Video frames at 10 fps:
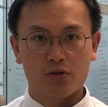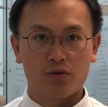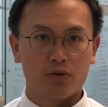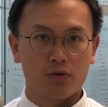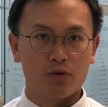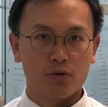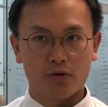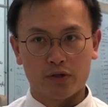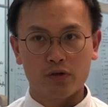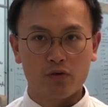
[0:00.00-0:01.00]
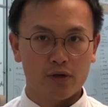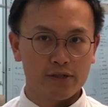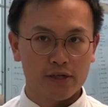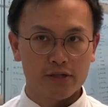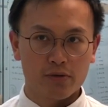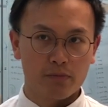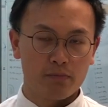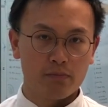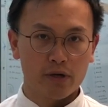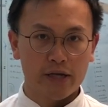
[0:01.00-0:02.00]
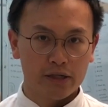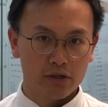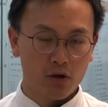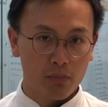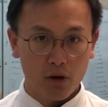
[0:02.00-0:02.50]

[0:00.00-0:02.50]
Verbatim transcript: to increase its mechanical